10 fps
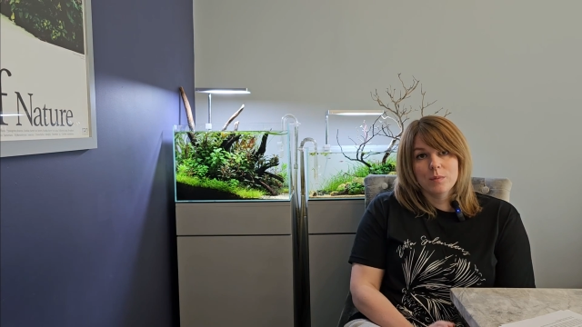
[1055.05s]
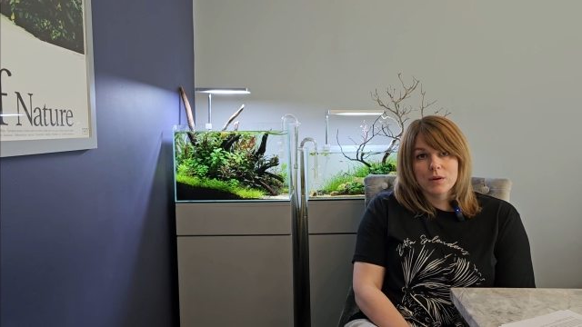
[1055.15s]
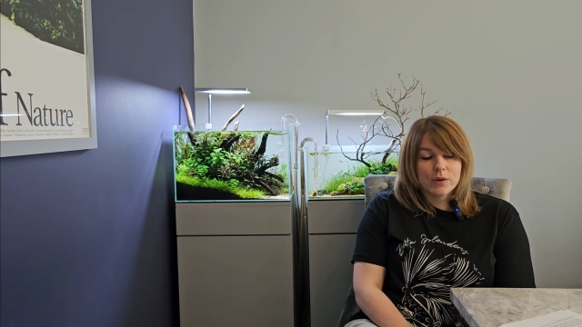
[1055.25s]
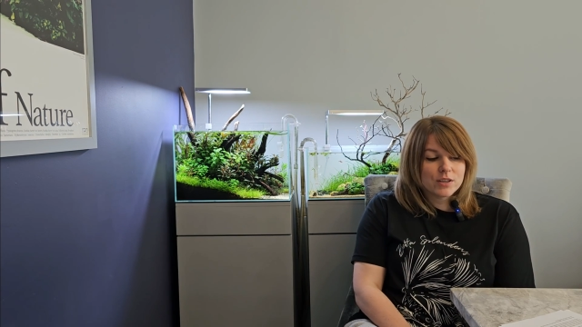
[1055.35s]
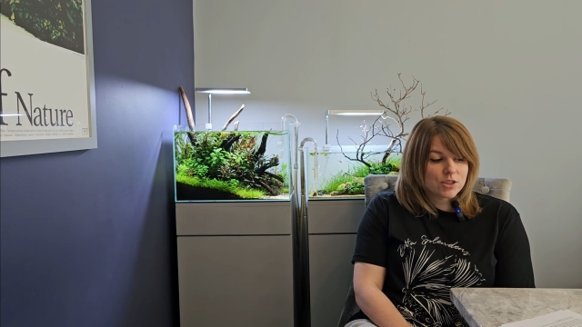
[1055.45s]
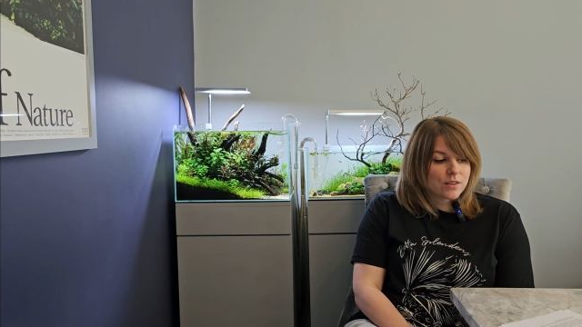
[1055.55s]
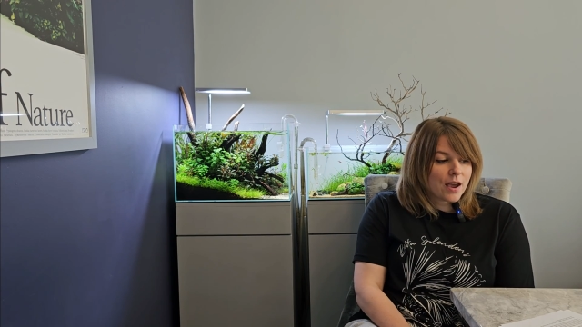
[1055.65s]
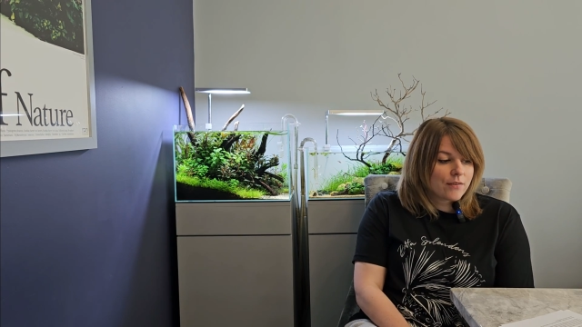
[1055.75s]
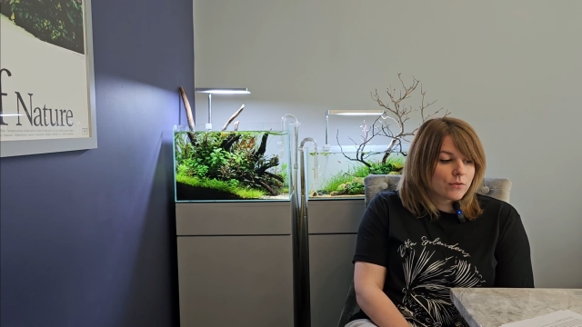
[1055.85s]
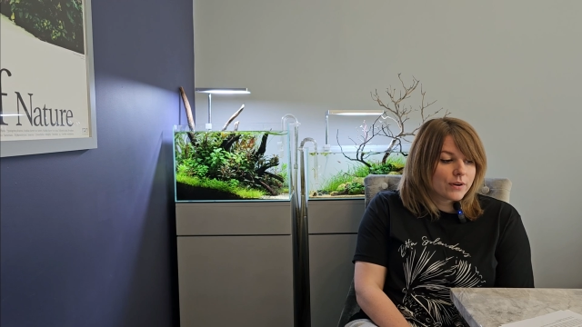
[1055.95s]
The big question
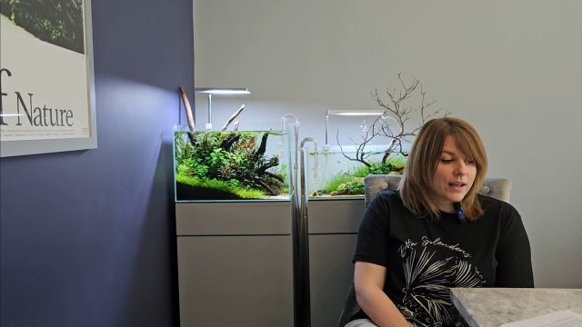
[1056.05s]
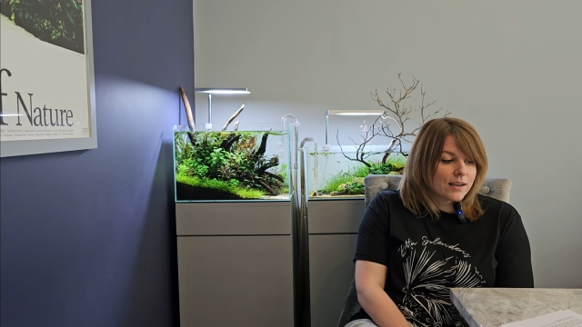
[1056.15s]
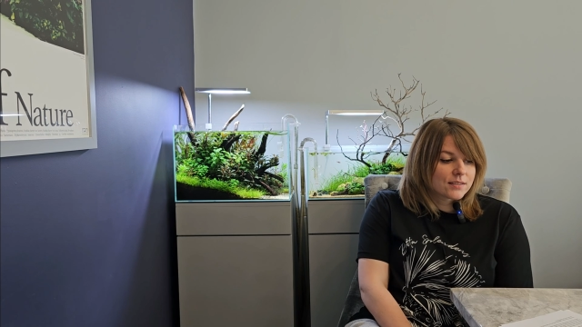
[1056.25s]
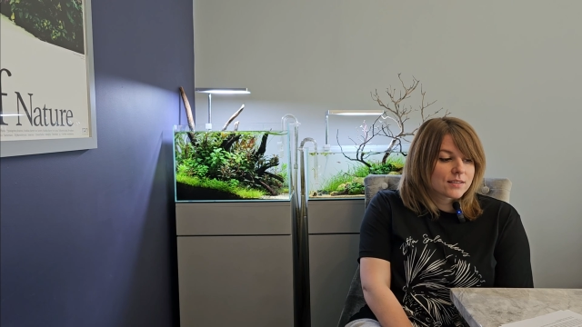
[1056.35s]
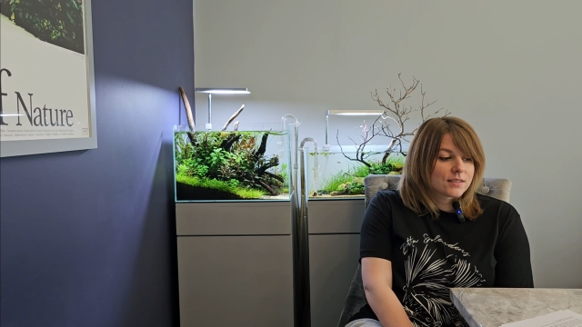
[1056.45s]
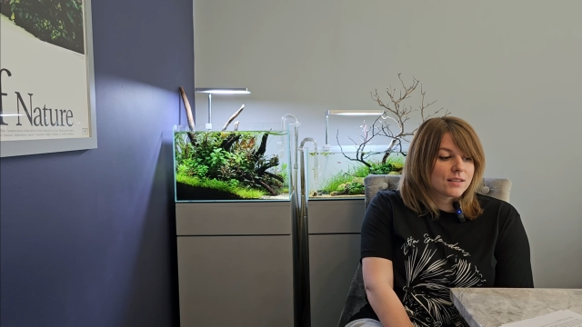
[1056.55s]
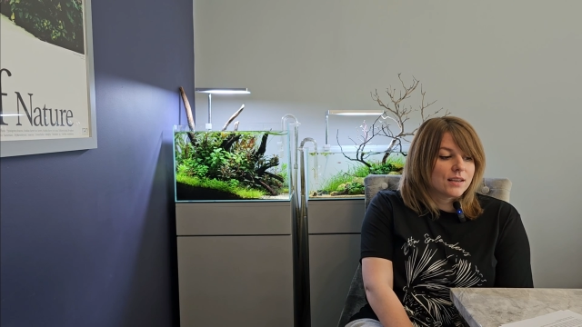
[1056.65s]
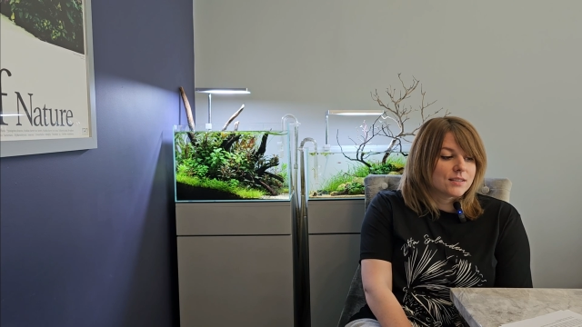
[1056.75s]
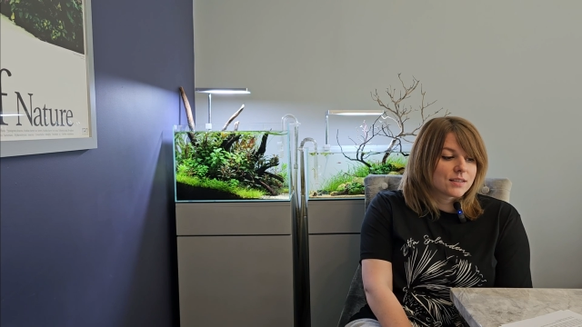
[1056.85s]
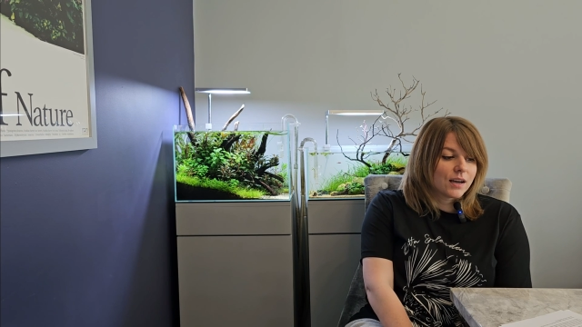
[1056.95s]
that everyone asks
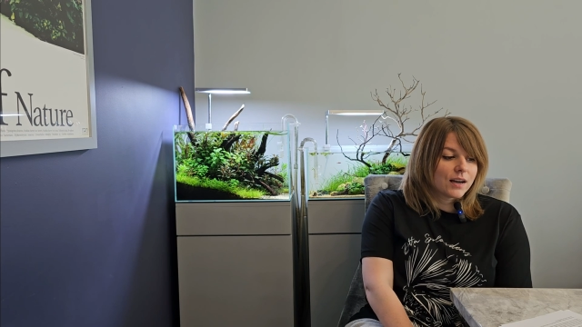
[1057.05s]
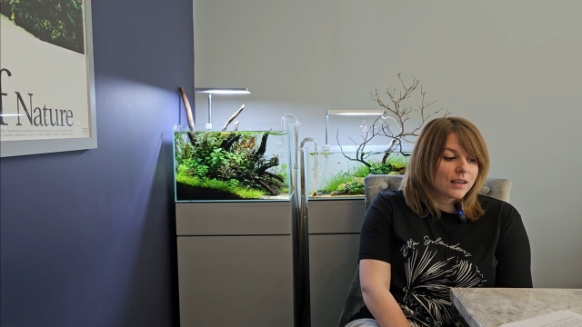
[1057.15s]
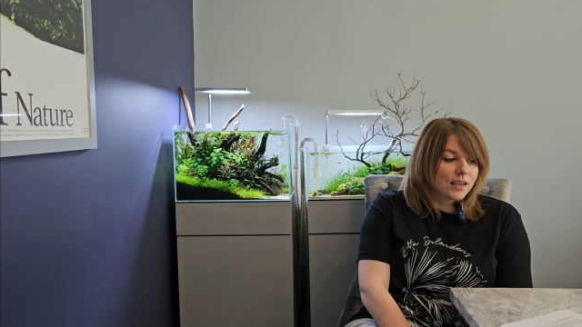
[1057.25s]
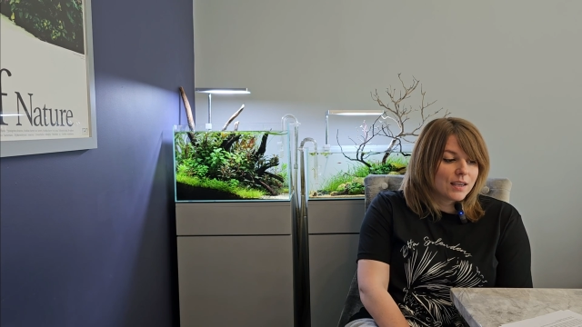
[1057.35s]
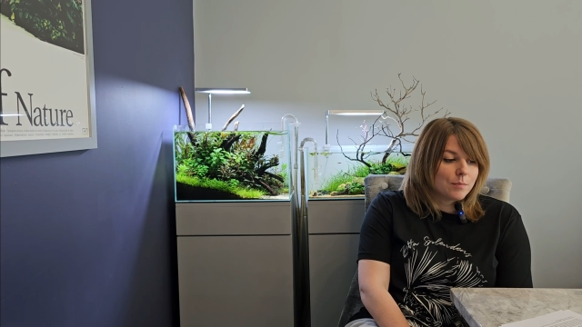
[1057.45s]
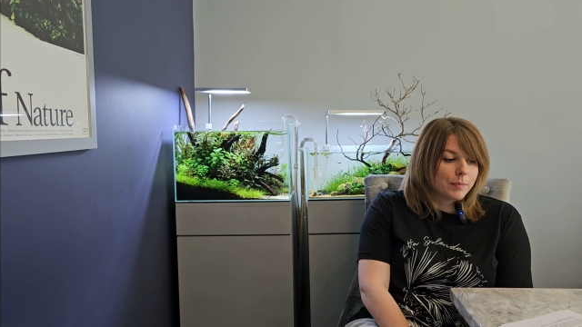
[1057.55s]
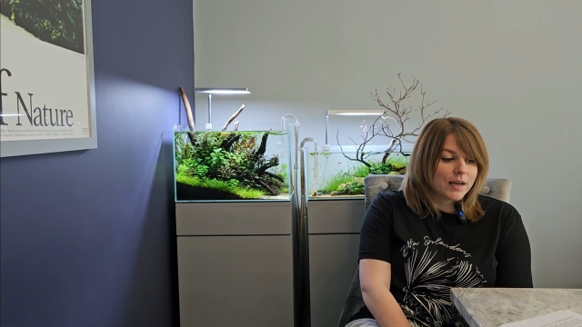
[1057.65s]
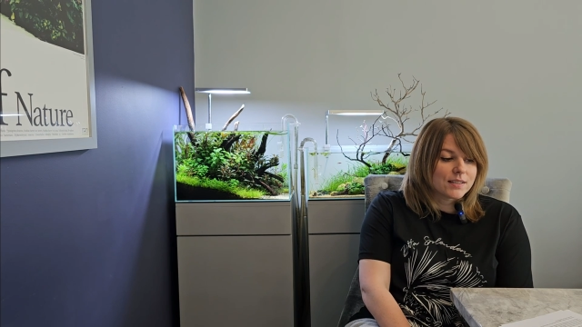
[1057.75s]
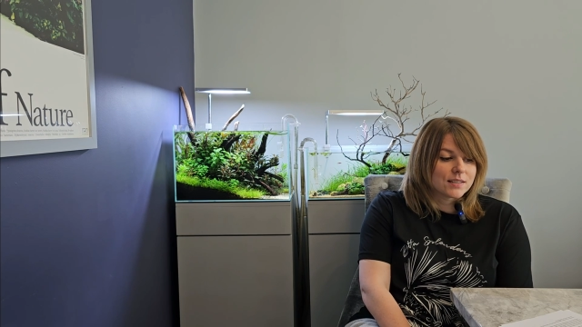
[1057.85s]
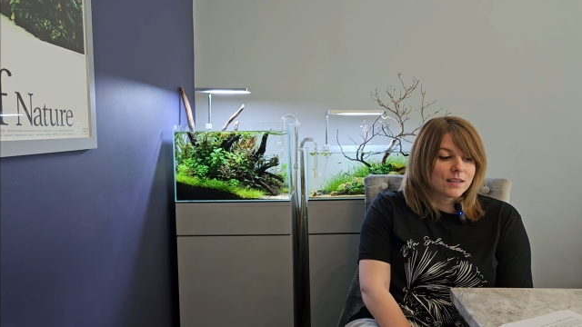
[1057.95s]
is, can I keep
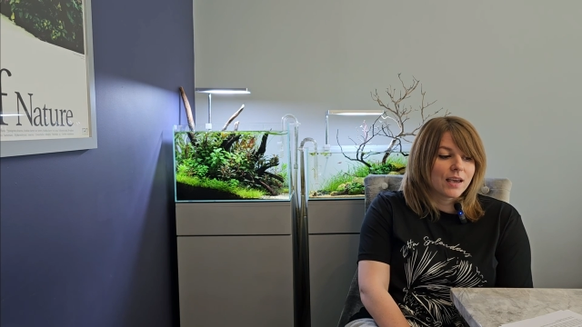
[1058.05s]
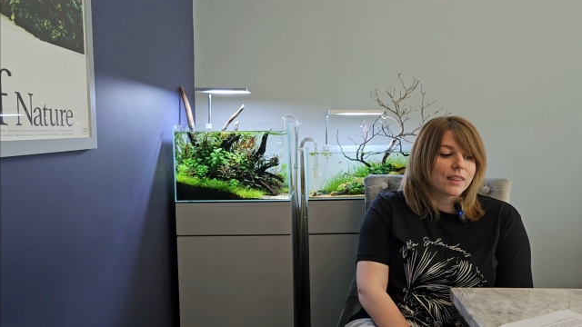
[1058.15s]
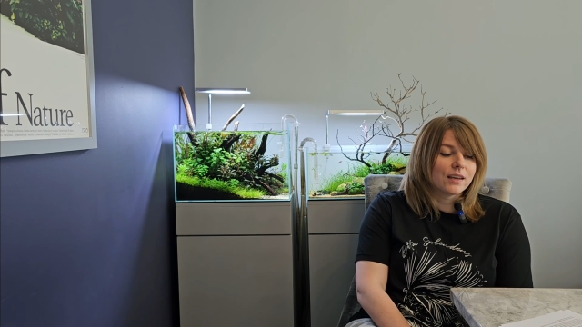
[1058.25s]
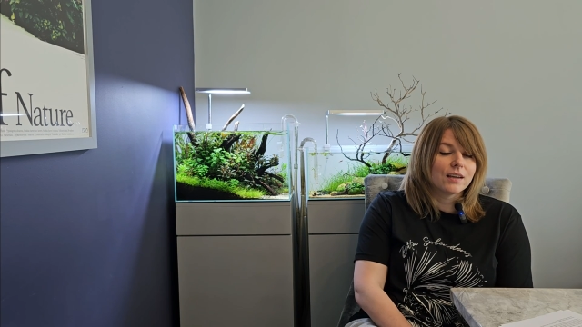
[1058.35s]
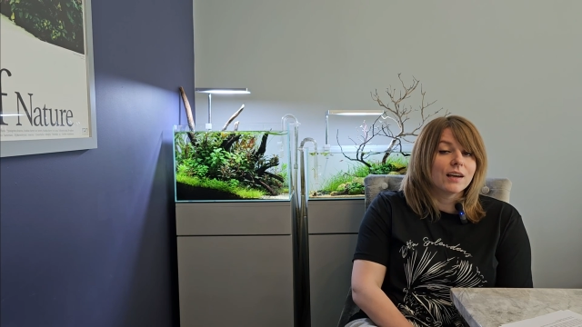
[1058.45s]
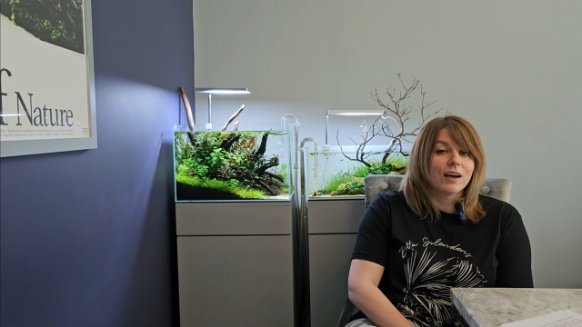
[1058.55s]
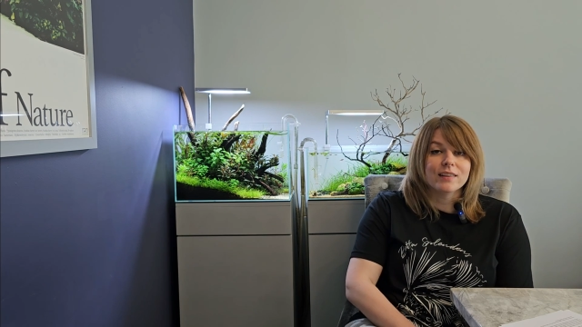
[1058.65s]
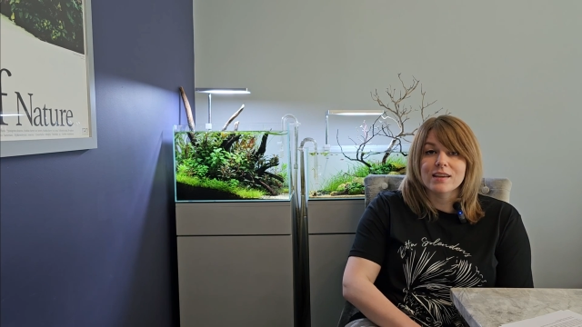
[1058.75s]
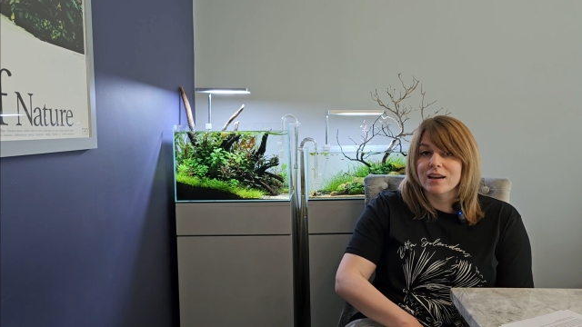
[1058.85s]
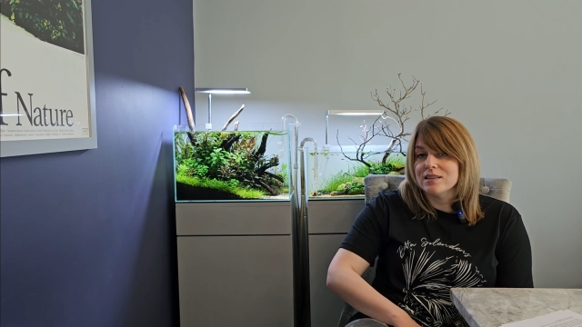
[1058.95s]
bettas together?
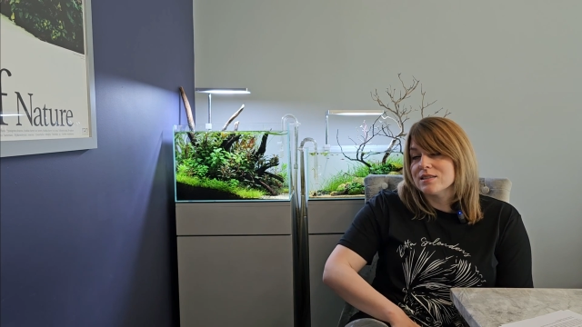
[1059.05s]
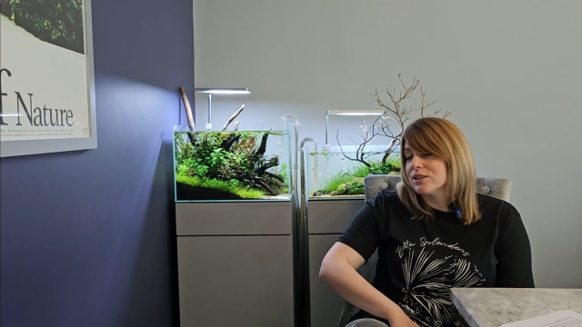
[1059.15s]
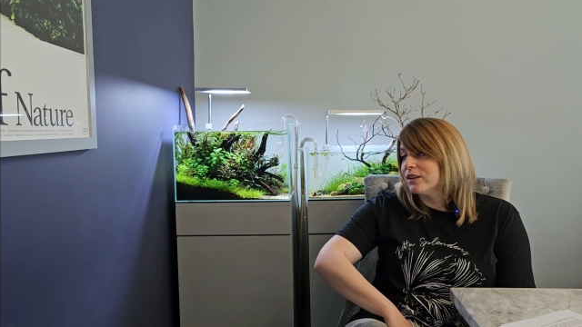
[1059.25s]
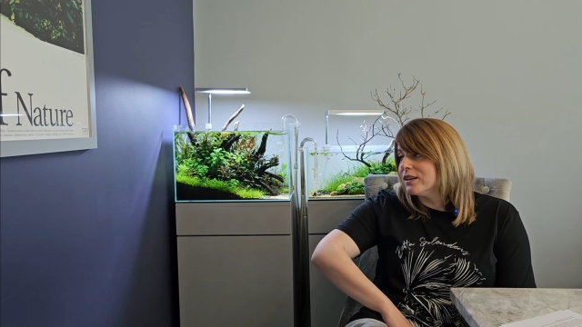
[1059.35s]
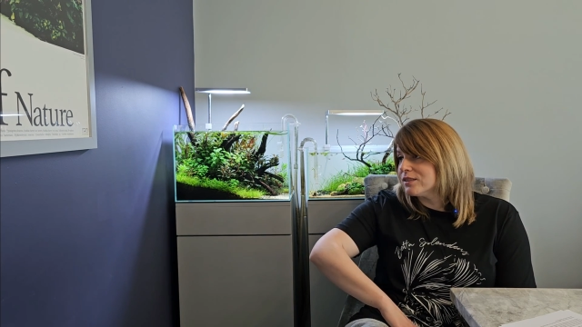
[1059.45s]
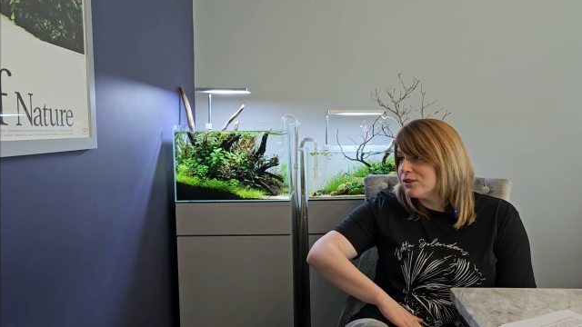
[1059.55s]
And the answer is